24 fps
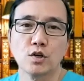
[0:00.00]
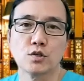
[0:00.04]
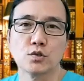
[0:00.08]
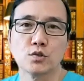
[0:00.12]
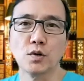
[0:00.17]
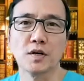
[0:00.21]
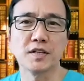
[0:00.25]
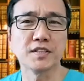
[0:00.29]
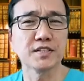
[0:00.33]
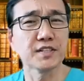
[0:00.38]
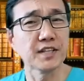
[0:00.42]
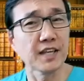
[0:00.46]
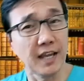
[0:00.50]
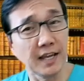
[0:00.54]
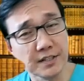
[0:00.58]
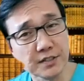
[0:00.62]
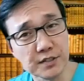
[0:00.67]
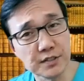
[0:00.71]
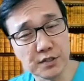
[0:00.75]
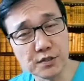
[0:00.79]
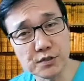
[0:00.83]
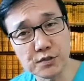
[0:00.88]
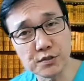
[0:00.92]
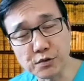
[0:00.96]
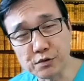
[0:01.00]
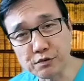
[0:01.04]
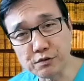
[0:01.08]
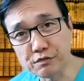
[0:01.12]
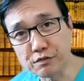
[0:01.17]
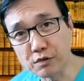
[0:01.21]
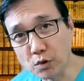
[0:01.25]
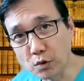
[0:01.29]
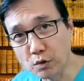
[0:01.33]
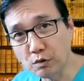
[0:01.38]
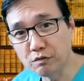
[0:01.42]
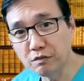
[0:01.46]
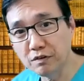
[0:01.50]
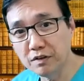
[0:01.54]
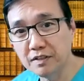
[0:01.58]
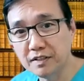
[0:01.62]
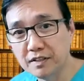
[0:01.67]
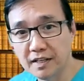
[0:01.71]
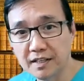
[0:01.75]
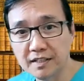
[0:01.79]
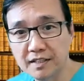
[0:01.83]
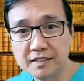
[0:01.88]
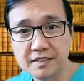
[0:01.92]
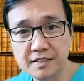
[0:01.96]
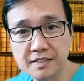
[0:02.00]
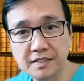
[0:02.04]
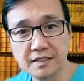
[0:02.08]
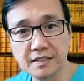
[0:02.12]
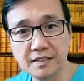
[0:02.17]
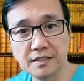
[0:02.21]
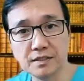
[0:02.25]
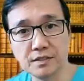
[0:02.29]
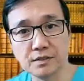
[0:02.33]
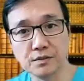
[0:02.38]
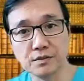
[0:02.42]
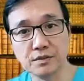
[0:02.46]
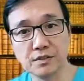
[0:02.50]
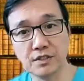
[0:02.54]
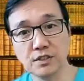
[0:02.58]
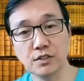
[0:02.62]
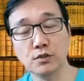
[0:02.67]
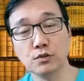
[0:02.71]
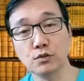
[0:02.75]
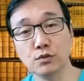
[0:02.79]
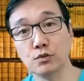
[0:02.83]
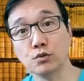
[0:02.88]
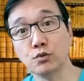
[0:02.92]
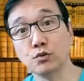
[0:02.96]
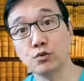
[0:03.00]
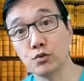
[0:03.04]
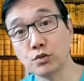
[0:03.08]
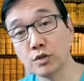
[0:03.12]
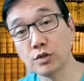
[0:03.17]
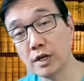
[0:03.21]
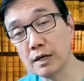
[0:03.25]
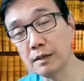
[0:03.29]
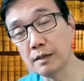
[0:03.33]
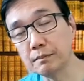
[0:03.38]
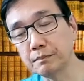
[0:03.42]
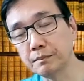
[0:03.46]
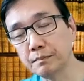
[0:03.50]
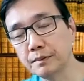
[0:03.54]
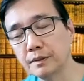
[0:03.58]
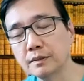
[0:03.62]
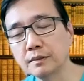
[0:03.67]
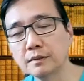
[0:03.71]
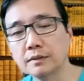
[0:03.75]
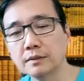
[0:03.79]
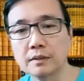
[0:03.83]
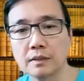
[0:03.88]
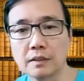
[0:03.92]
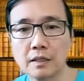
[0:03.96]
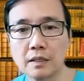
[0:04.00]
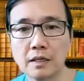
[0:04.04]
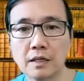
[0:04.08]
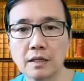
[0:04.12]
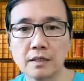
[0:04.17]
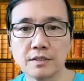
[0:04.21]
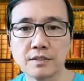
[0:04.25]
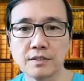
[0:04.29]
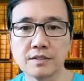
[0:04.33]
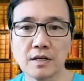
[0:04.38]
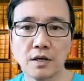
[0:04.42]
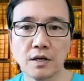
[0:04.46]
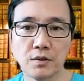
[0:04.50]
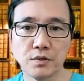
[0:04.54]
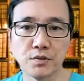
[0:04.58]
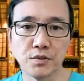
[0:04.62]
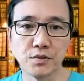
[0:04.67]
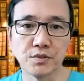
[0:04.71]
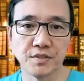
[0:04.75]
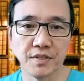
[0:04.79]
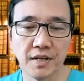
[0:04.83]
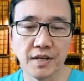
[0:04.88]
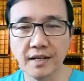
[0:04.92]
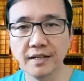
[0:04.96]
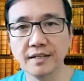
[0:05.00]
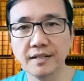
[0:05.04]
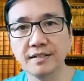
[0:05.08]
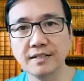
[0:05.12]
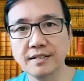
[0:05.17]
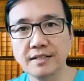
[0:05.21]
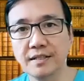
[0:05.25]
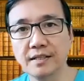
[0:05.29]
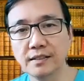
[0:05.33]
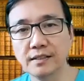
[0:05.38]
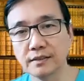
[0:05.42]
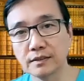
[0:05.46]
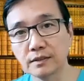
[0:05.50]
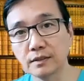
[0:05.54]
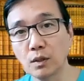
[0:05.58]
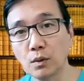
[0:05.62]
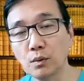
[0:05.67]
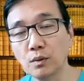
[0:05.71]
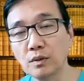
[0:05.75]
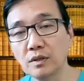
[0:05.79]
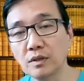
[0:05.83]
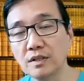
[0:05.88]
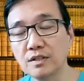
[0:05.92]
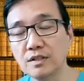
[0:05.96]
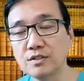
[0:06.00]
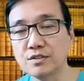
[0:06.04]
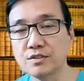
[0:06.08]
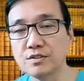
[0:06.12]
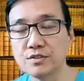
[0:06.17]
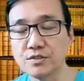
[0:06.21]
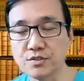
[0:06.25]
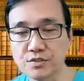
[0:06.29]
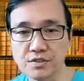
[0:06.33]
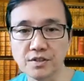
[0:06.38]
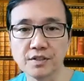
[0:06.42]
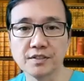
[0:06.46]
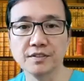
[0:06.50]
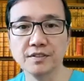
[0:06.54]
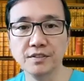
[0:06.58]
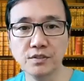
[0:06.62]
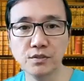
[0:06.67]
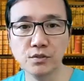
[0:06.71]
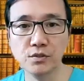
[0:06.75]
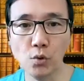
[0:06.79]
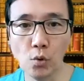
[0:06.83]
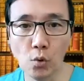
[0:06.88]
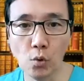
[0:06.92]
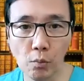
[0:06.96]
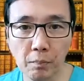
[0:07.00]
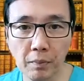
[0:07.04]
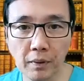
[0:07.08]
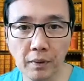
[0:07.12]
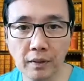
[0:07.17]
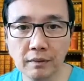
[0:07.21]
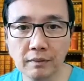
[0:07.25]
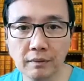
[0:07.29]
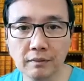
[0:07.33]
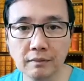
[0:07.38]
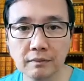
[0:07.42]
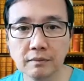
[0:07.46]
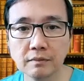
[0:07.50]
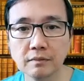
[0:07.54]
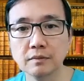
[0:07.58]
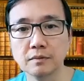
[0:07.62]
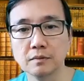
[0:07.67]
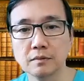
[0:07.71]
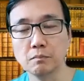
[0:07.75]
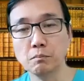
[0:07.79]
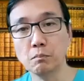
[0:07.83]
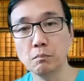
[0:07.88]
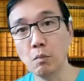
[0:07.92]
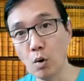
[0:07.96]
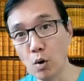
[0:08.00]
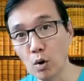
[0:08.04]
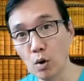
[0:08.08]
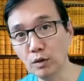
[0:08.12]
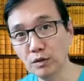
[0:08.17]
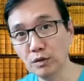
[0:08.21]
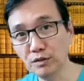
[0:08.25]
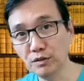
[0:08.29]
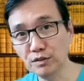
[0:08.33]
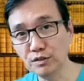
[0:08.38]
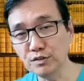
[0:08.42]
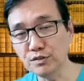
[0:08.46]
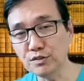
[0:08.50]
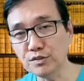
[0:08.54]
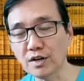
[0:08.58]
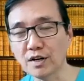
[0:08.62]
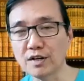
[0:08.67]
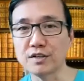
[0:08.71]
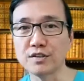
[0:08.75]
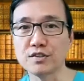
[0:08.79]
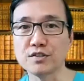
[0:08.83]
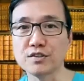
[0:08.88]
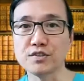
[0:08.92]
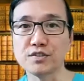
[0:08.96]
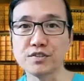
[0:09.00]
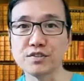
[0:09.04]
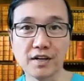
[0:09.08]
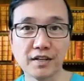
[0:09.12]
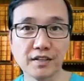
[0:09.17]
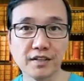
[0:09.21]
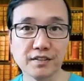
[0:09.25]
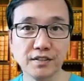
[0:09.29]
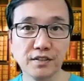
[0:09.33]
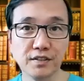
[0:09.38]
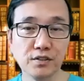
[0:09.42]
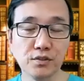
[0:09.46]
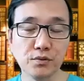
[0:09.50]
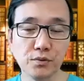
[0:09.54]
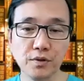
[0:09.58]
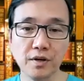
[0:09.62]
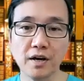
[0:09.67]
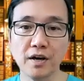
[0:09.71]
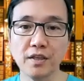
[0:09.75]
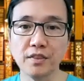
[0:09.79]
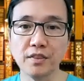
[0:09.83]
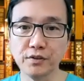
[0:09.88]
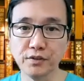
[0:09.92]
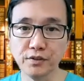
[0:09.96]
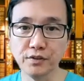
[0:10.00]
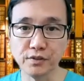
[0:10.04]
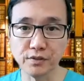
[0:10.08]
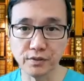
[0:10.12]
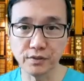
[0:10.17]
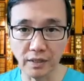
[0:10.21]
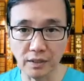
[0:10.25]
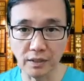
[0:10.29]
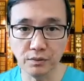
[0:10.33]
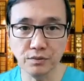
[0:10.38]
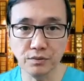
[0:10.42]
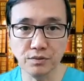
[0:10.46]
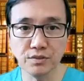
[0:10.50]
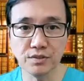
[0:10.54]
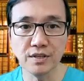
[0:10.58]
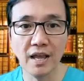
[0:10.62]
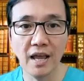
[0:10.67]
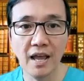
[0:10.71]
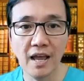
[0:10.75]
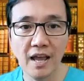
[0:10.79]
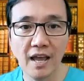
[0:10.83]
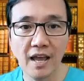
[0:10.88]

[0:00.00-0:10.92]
So as cases of COVID-19 continue to drop, as our society is slowly starting to open, malls are starting to gather crowds,